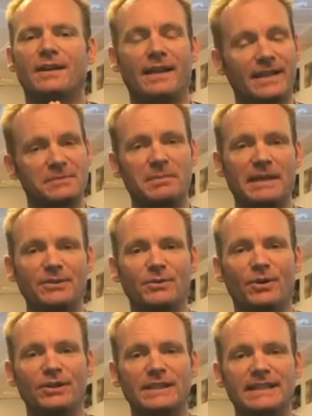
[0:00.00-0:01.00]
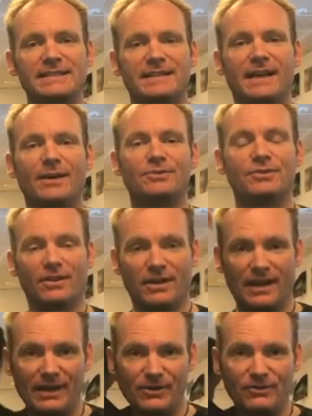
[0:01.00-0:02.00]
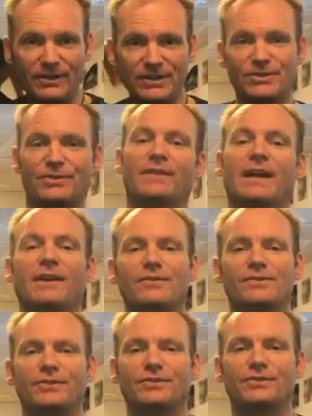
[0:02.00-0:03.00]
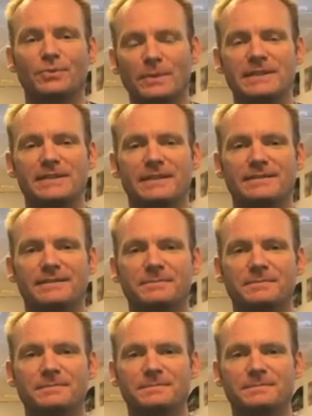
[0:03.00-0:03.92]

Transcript: I'll explain you all the ins and outs on how to reach your valves on your twin sets.